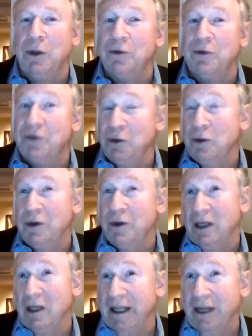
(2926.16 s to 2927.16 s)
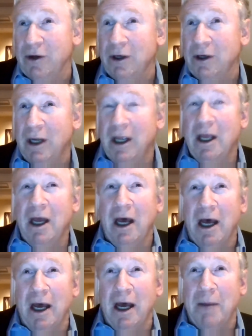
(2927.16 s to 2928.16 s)
sooner than later.
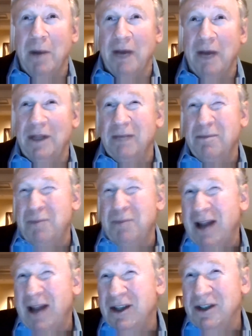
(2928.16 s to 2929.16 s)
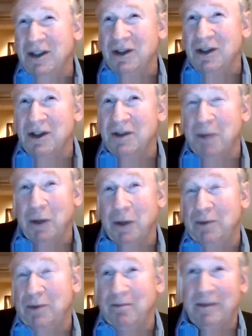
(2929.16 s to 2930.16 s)
I think politicians,
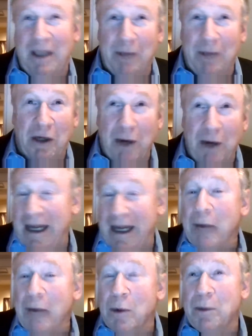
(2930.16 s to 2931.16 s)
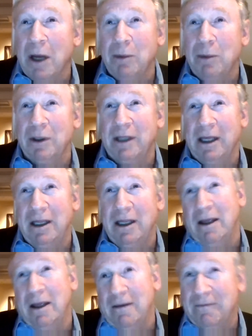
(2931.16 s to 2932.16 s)
both Democrat and Republican,
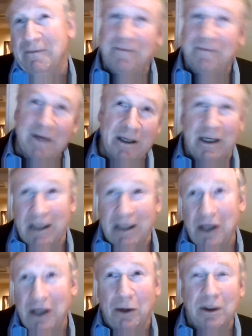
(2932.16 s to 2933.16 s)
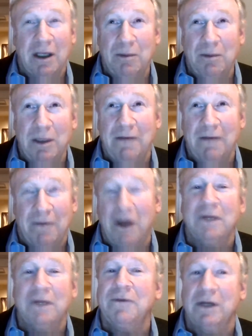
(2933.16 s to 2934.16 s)
have can be
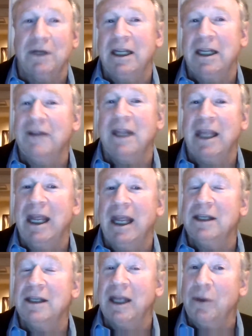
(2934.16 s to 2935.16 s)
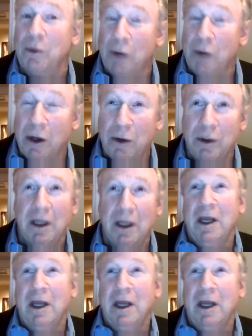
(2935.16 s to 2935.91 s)
faulted for kicking the can down the road